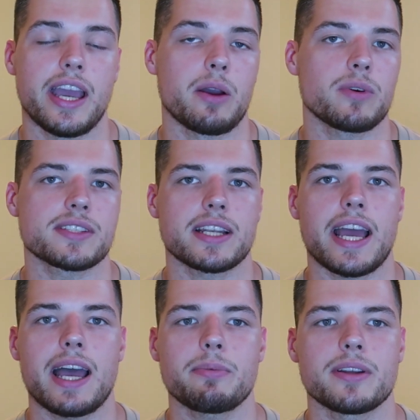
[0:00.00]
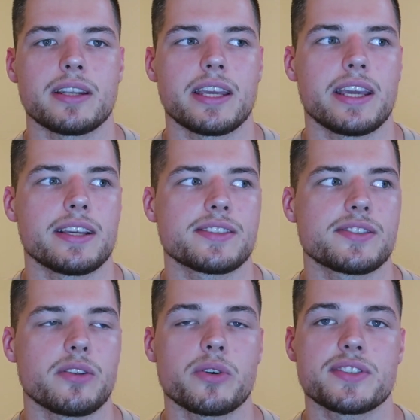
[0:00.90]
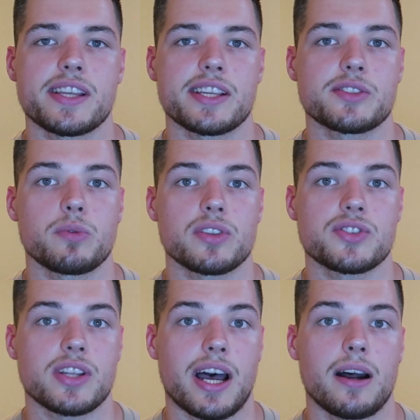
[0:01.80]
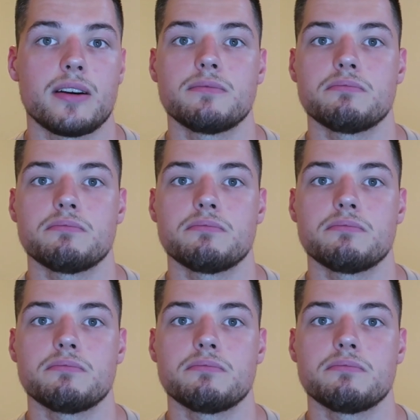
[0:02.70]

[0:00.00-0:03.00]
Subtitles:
and what's going to happen is those things will start